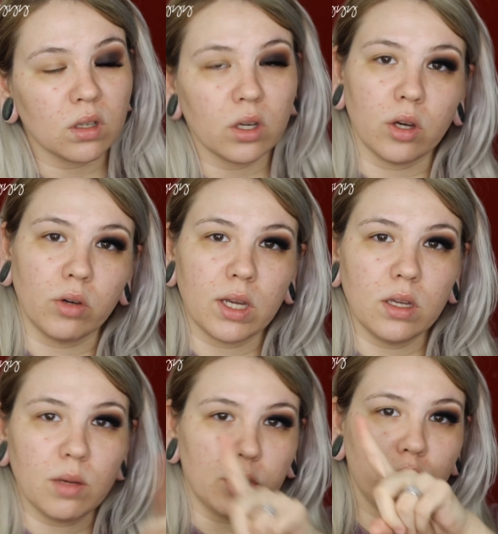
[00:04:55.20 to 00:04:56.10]
Okay, I'm
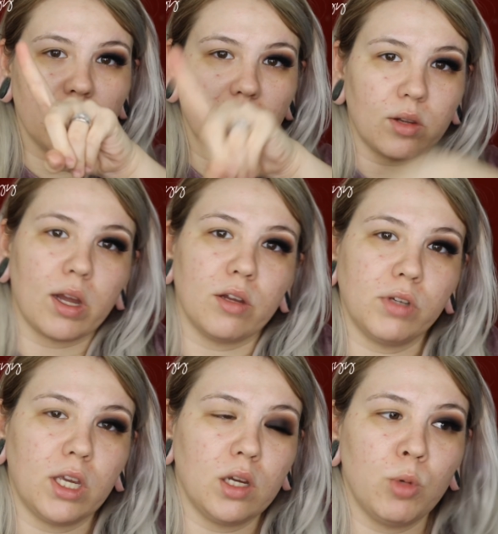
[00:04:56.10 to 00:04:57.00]
gonna do the other half
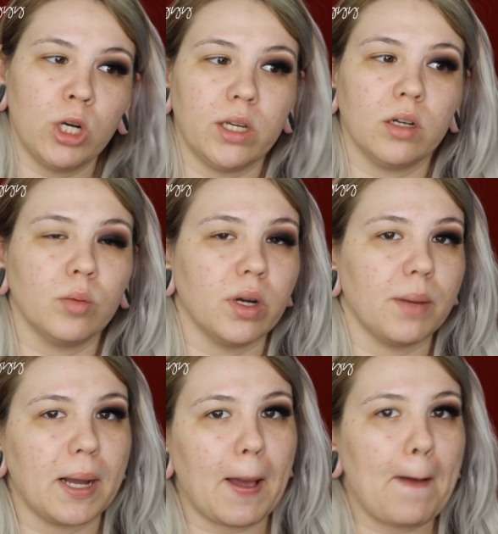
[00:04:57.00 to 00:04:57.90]
camera and I'll be right back.